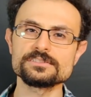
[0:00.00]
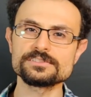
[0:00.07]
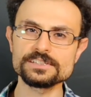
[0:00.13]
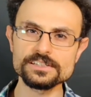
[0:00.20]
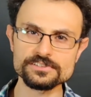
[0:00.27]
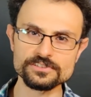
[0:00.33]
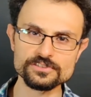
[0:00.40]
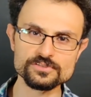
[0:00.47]

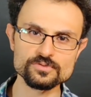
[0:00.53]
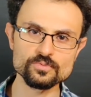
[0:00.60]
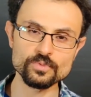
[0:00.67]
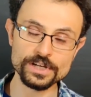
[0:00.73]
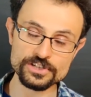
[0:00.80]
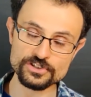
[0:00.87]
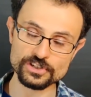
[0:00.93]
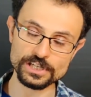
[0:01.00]
diseases
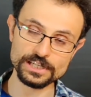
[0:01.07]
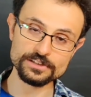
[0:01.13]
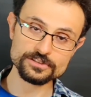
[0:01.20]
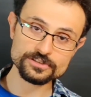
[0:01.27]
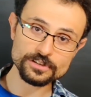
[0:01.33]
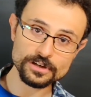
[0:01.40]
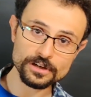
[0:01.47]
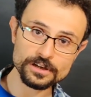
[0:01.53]
which, in
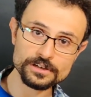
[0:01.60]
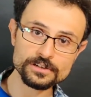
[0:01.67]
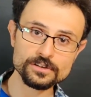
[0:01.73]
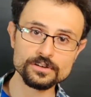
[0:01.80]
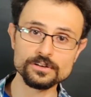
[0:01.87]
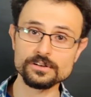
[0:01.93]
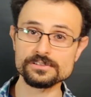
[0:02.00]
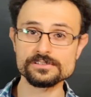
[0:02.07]
turn,
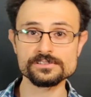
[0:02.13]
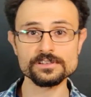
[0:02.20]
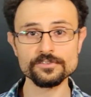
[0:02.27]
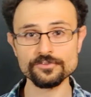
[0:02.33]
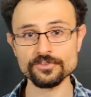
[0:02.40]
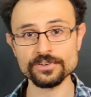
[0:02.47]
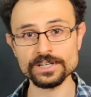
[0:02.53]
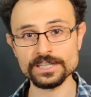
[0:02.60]
cause
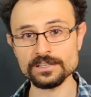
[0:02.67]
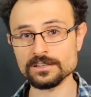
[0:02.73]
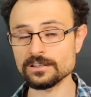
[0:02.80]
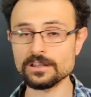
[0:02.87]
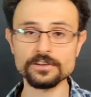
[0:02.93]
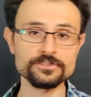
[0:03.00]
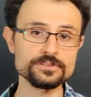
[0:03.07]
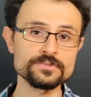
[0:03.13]
suffering,
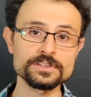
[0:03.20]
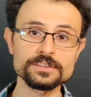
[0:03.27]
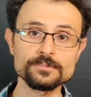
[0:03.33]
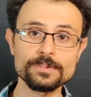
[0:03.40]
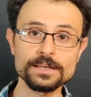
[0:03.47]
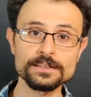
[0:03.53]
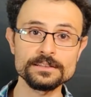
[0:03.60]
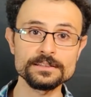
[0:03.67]
loss of
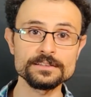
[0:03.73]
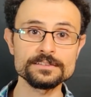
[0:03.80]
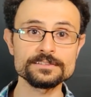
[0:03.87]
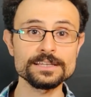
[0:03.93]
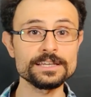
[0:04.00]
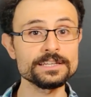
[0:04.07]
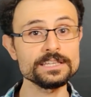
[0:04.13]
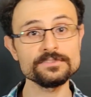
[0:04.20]
independence,
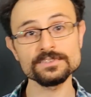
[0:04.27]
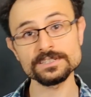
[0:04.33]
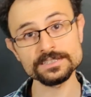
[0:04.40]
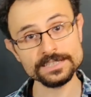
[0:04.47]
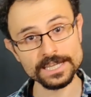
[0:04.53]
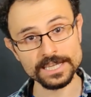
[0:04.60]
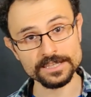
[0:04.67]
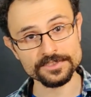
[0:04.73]
and even
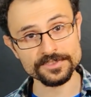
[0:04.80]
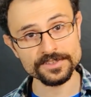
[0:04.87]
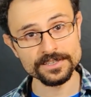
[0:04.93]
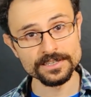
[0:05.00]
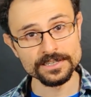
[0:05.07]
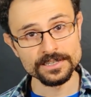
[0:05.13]
death,